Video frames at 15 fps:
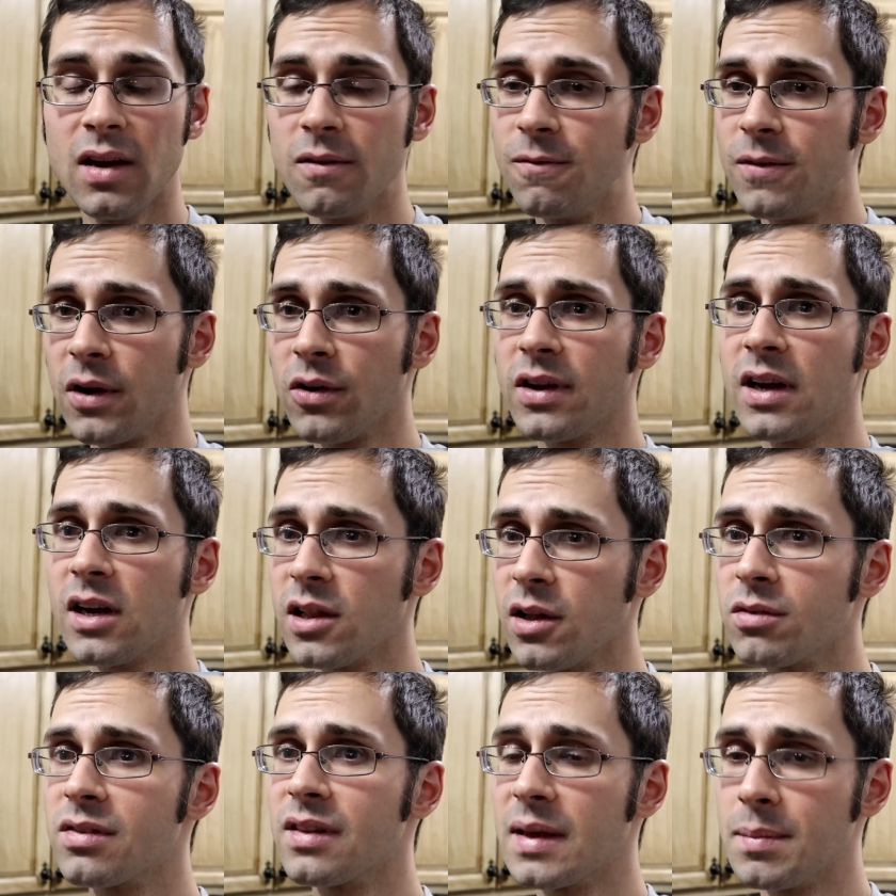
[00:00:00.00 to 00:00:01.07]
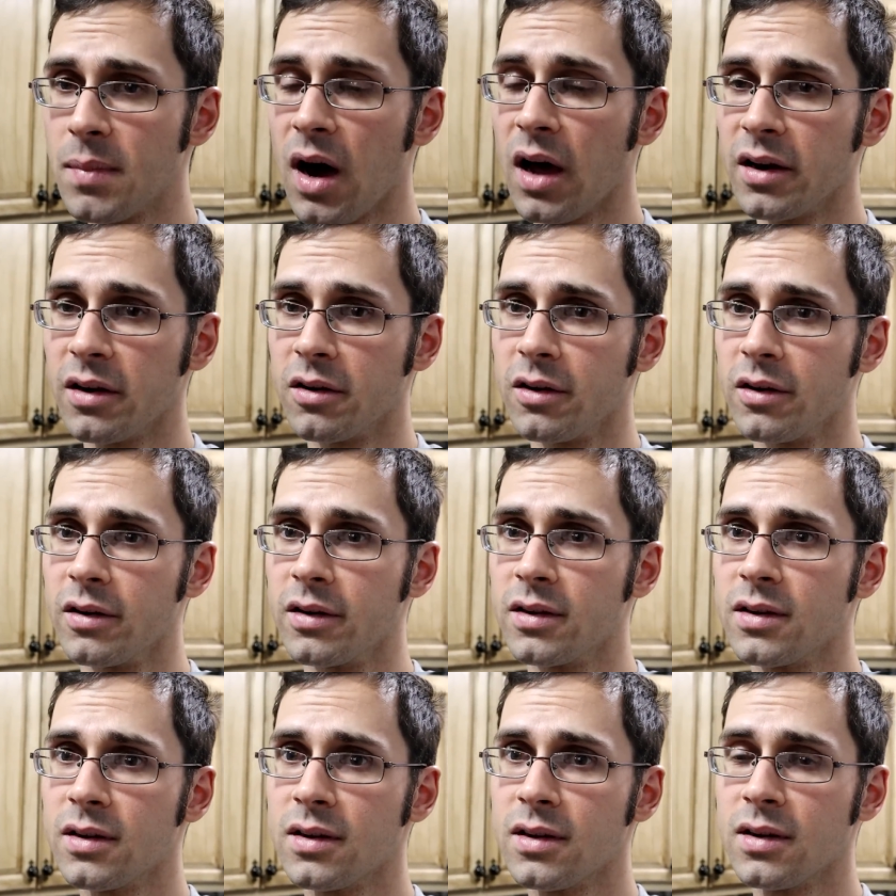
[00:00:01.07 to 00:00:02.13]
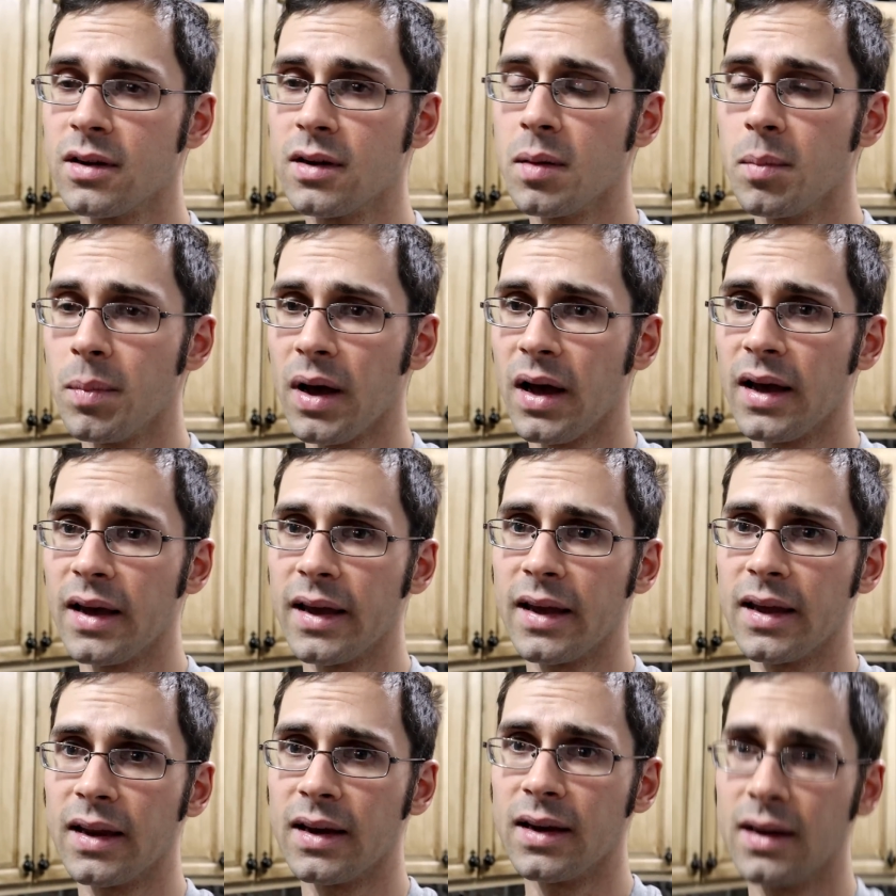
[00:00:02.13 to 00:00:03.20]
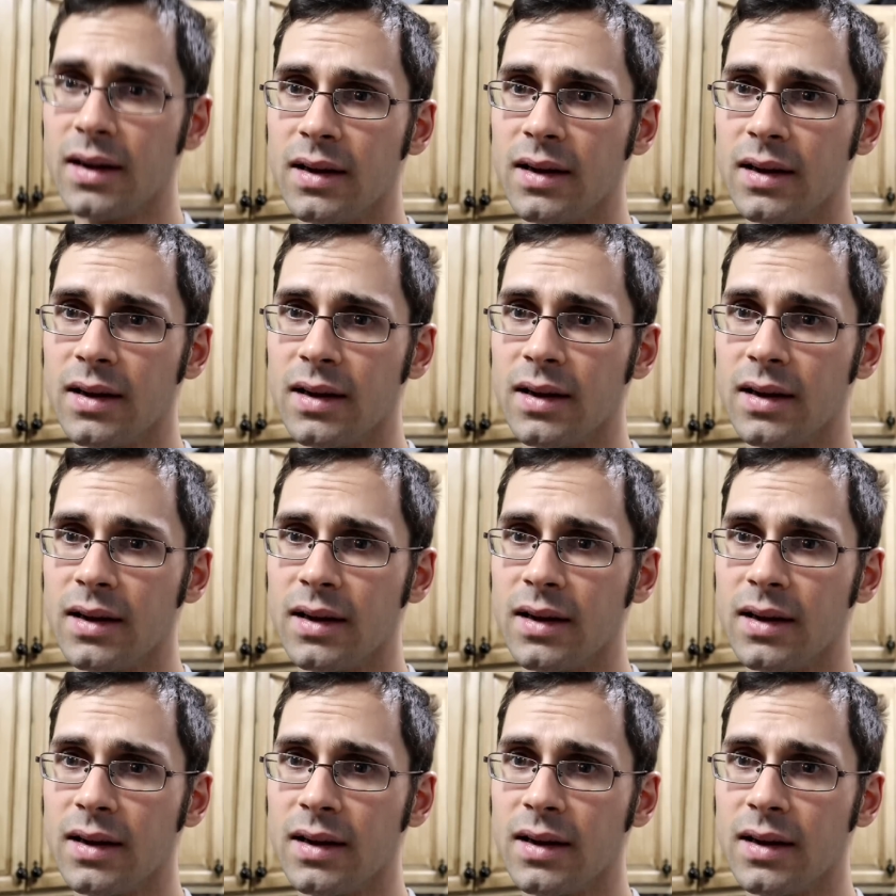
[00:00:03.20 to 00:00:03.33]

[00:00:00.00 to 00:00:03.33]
very closely monitored by